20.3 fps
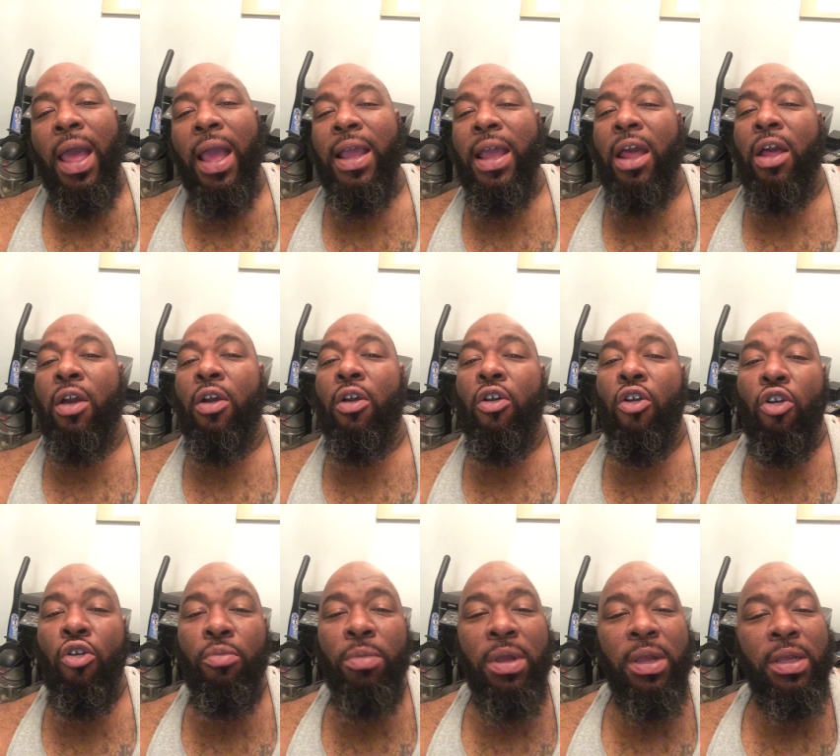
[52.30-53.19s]
I got
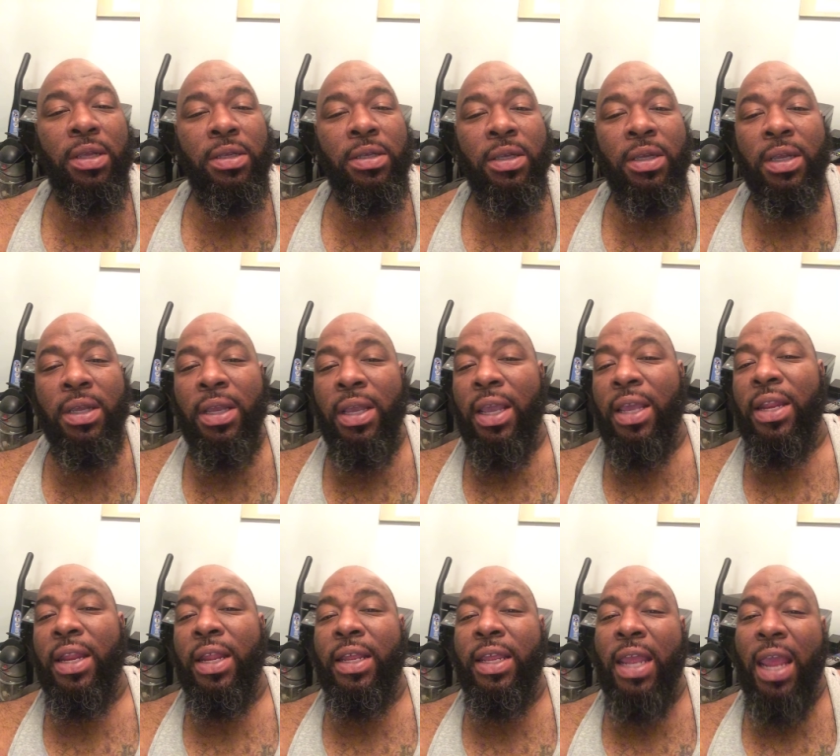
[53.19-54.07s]
homies
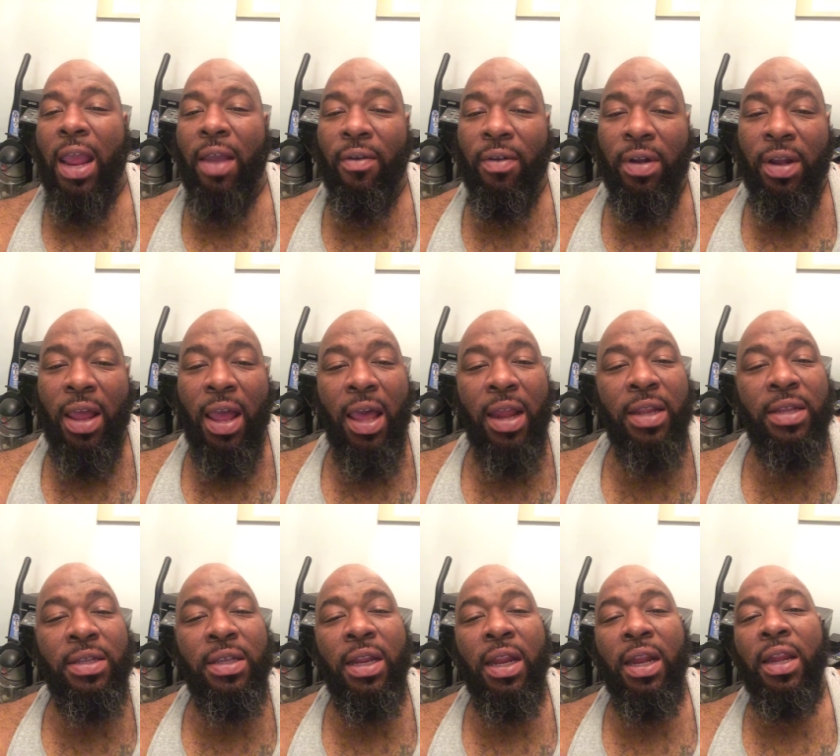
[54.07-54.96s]
in the
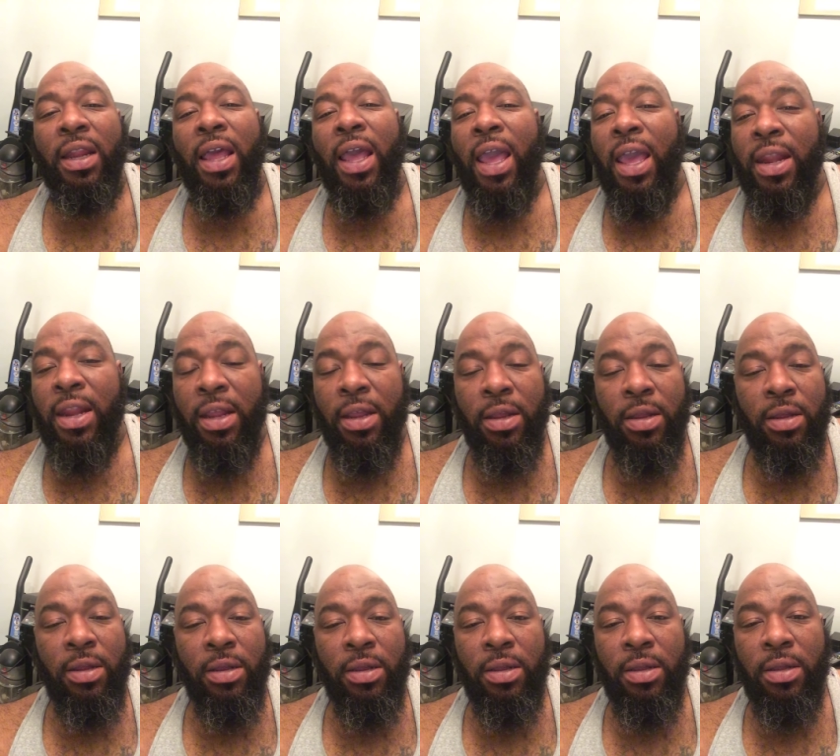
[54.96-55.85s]
Carolinas in Atlanta
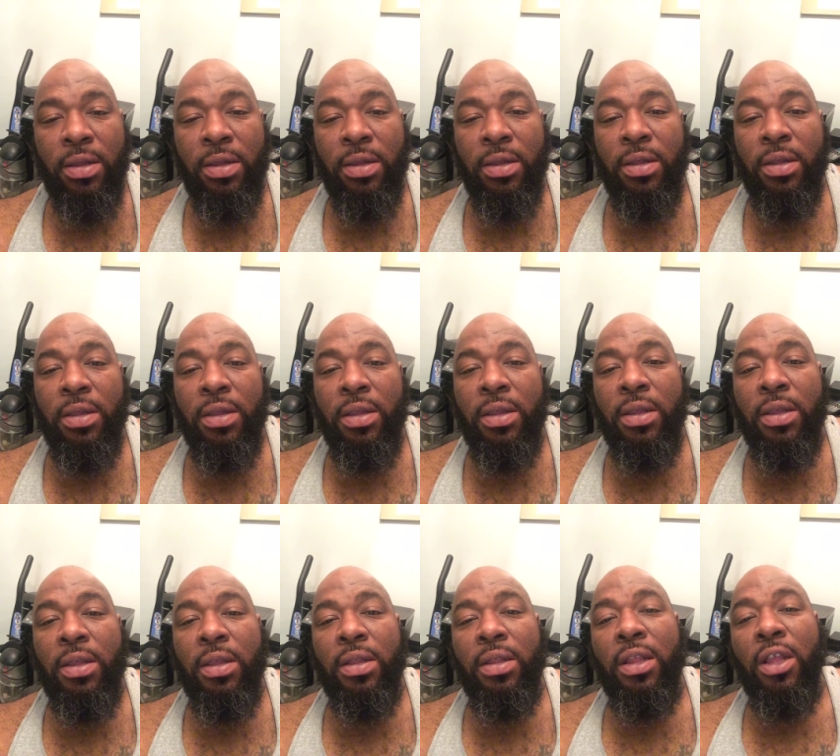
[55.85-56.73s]

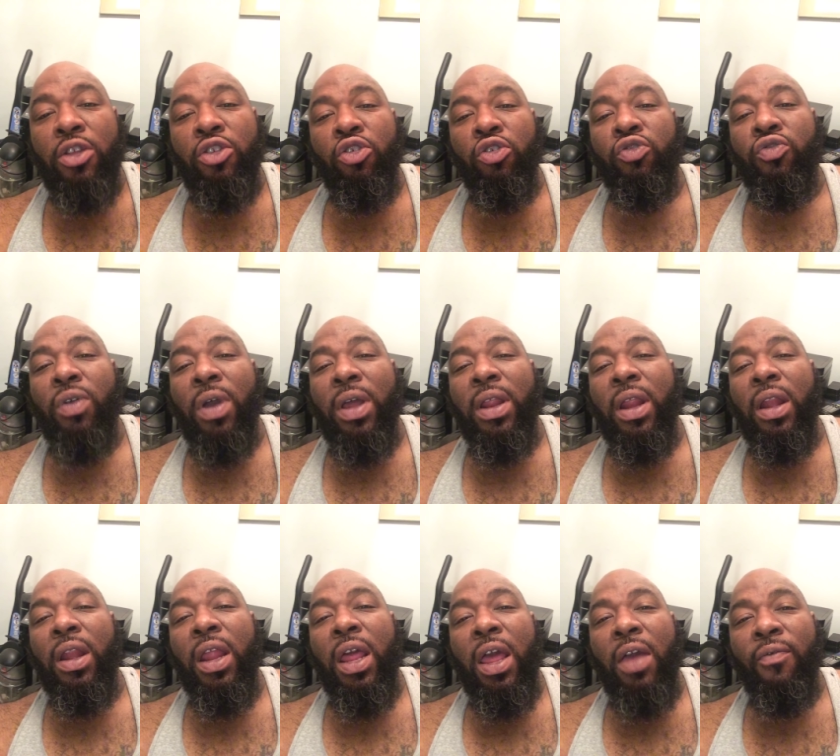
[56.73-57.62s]
that you try to
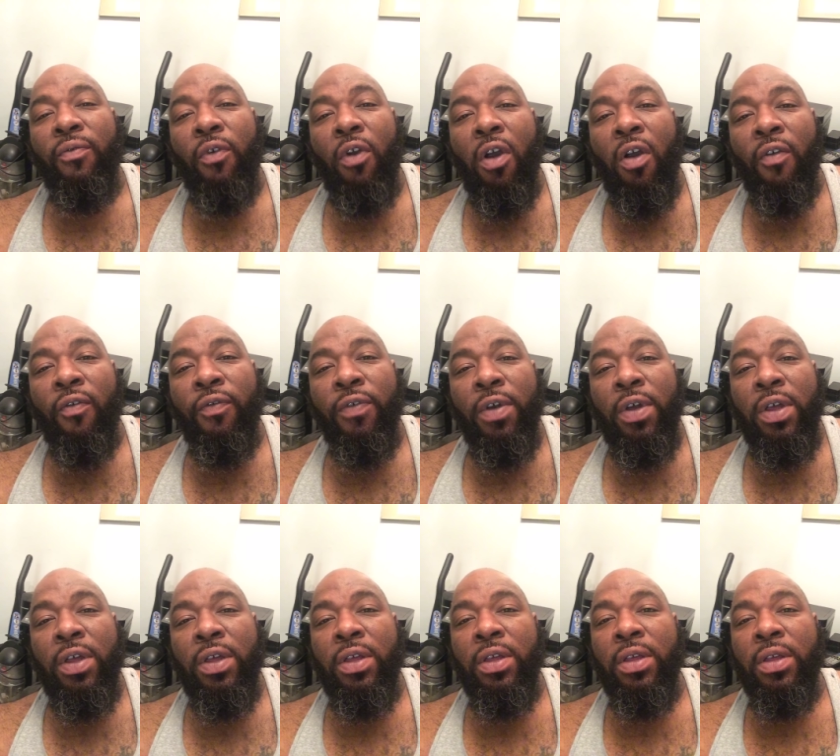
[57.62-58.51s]
live off
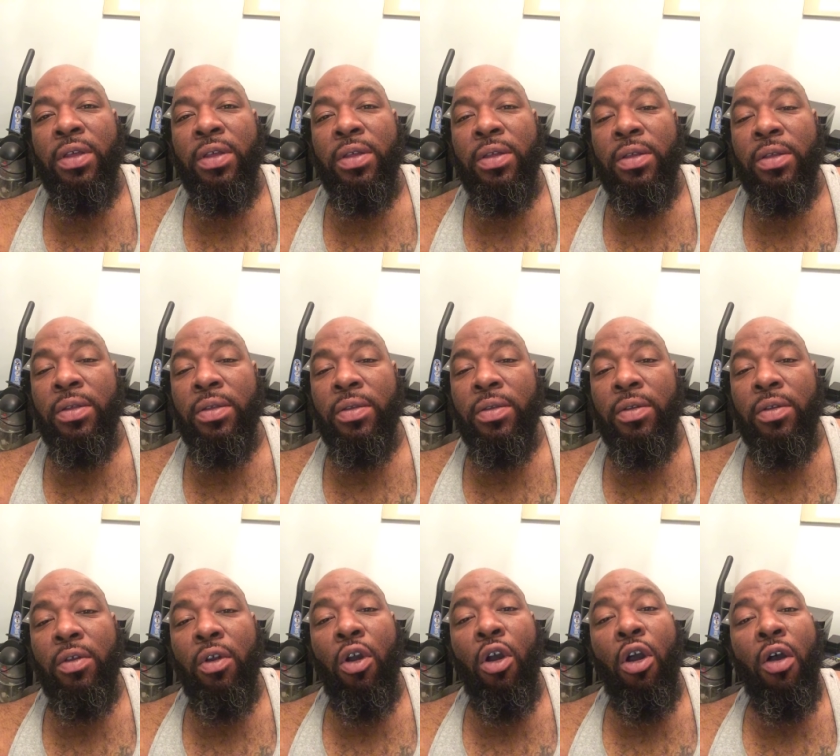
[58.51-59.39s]
of
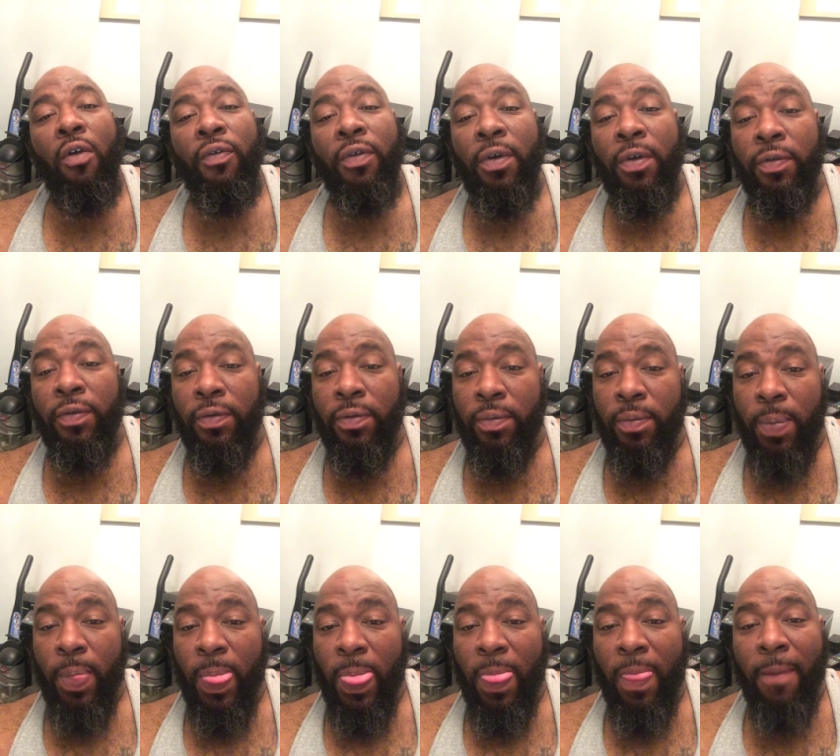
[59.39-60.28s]
off
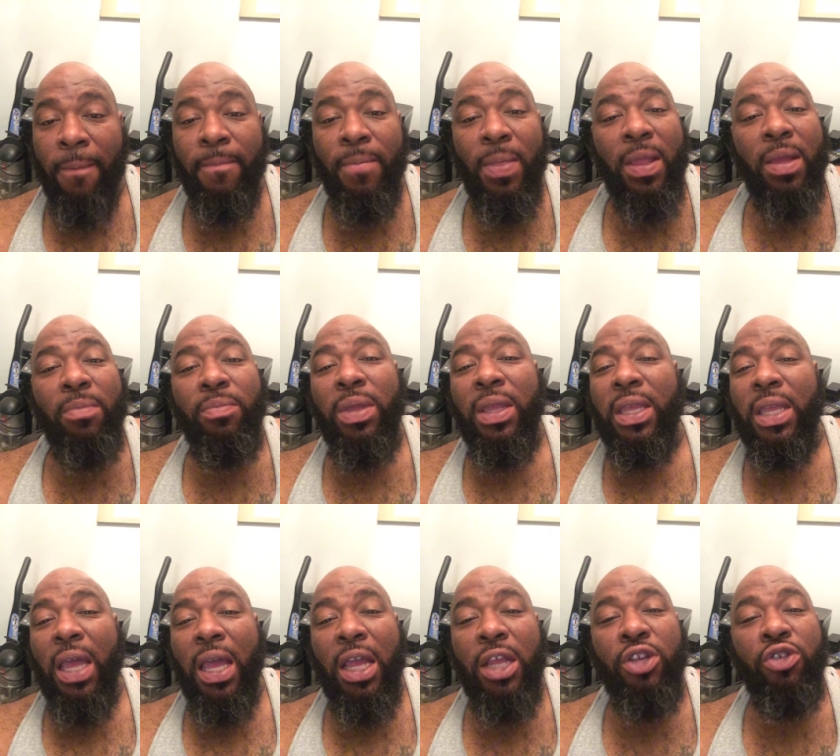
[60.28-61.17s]
of
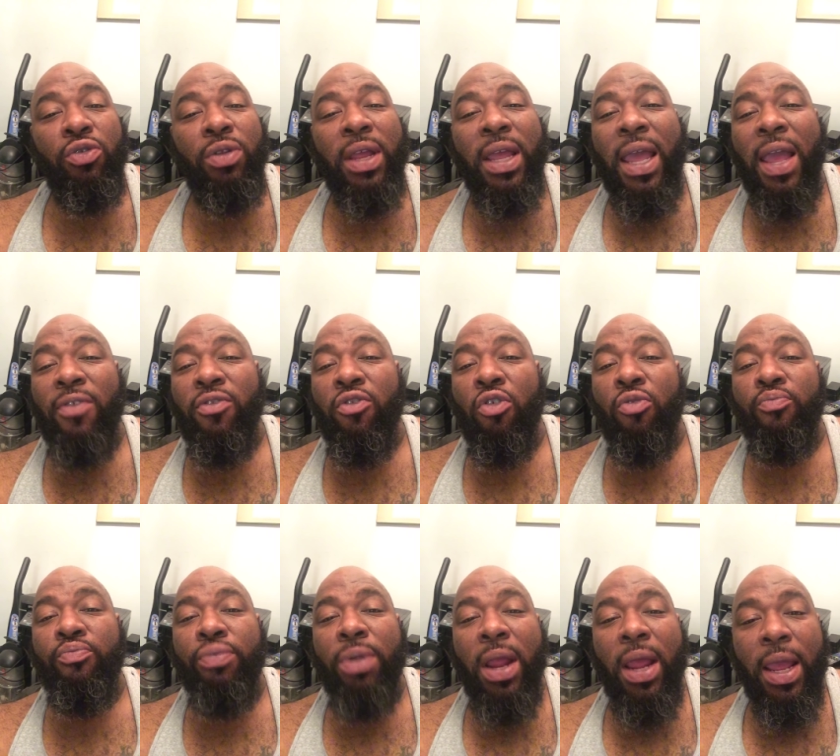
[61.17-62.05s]
because you didn't have
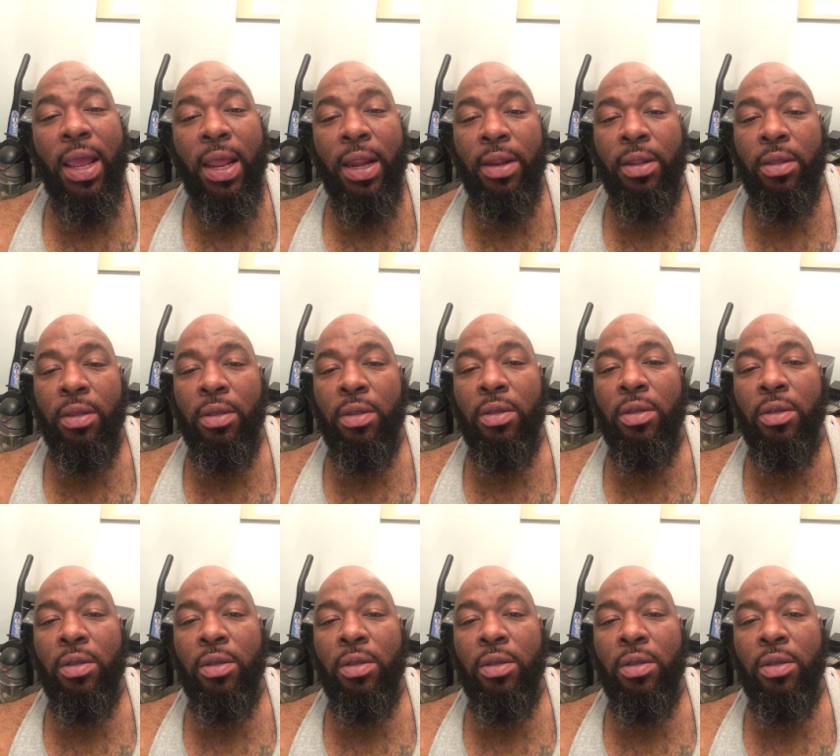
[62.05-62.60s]
no bread.